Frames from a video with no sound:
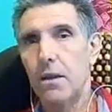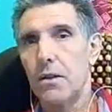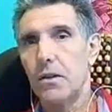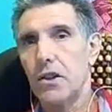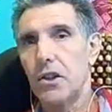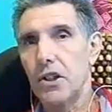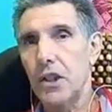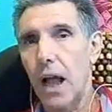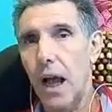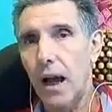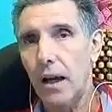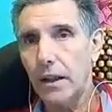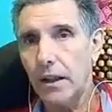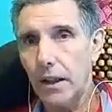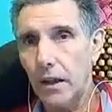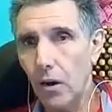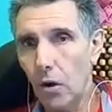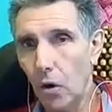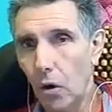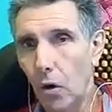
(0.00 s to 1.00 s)

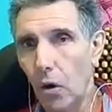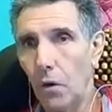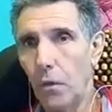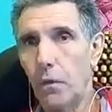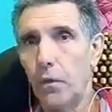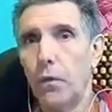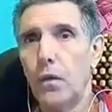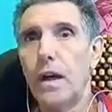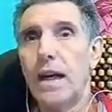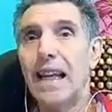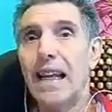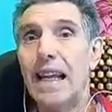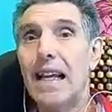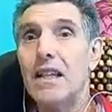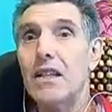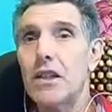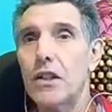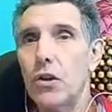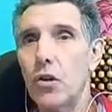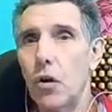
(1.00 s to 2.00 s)
starting of
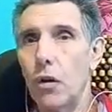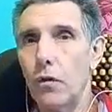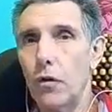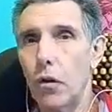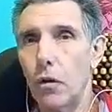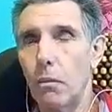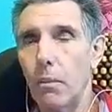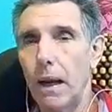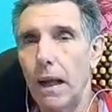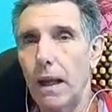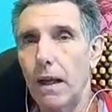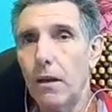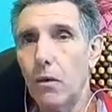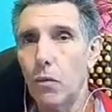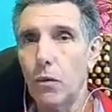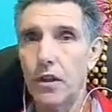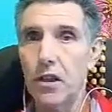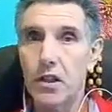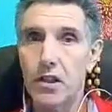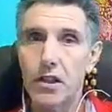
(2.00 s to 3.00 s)
cleansing of your blood
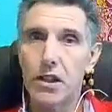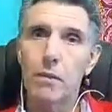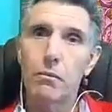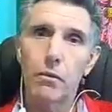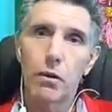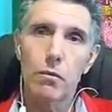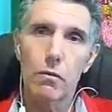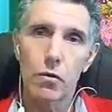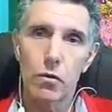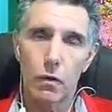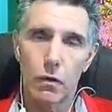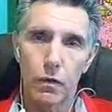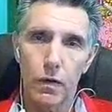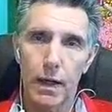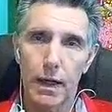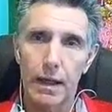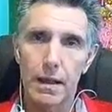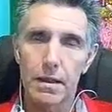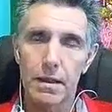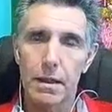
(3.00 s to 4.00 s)
with the symptoms of
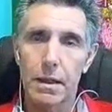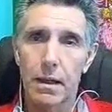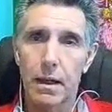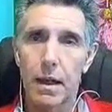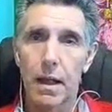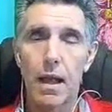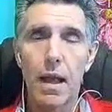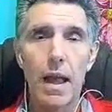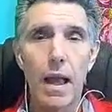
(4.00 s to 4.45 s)
cleansing.